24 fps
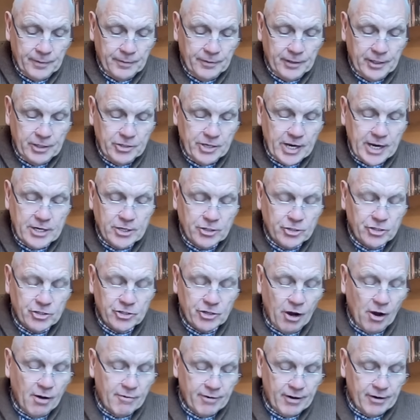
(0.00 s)
These energies
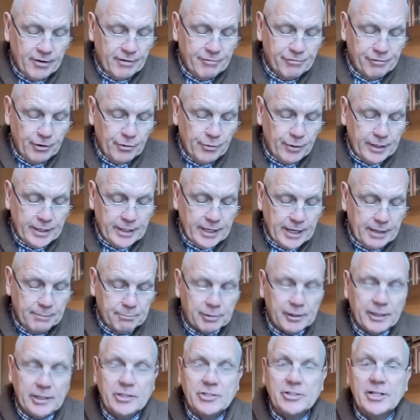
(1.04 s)
are very fluidic.
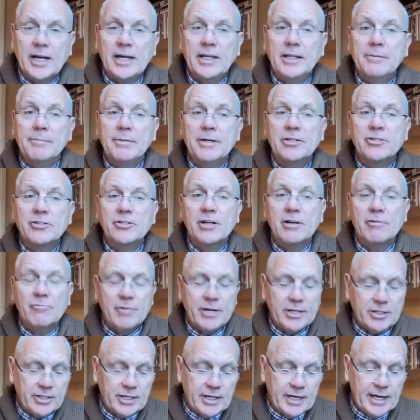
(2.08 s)
Please take the bits that
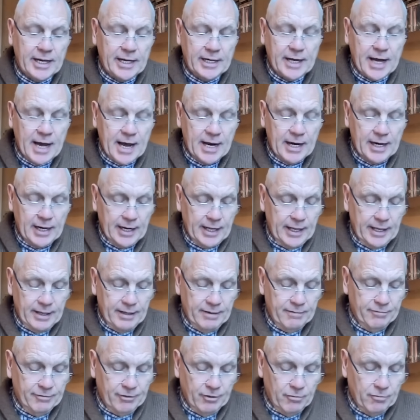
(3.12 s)
resonate and
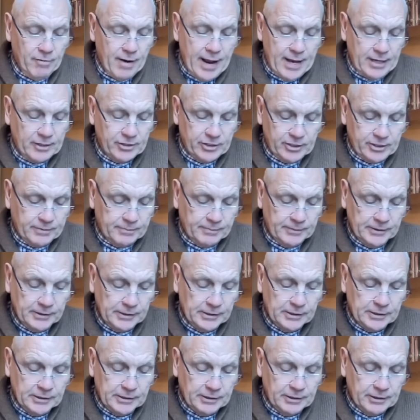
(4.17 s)
leave the rest.
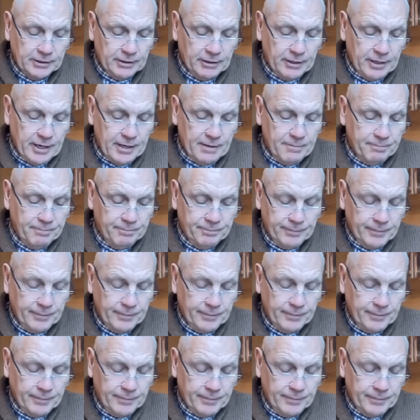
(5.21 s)
All right.